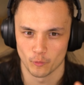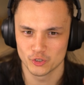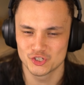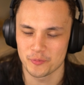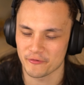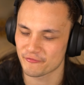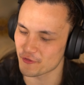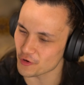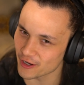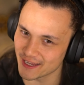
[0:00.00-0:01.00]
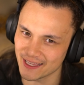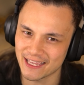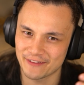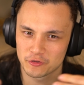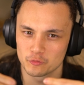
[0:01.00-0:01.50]
would you prefer it
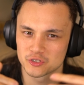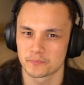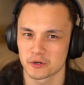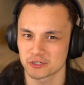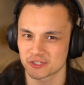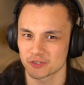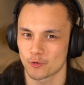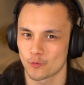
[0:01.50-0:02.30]
if it was burst,